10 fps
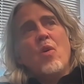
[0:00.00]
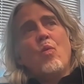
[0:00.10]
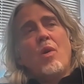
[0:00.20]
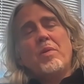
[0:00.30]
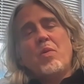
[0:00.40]

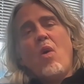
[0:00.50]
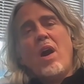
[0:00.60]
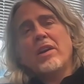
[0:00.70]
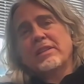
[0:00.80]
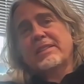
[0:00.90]
what we
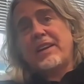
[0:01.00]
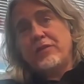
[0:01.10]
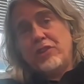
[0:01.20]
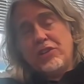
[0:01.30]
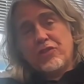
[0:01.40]
want, or a set of
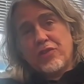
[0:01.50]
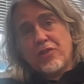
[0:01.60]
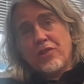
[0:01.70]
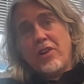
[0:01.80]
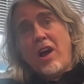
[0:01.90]
genes are
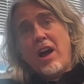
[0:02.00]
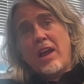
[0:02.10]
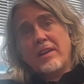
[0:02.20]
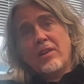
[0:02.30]
turned on,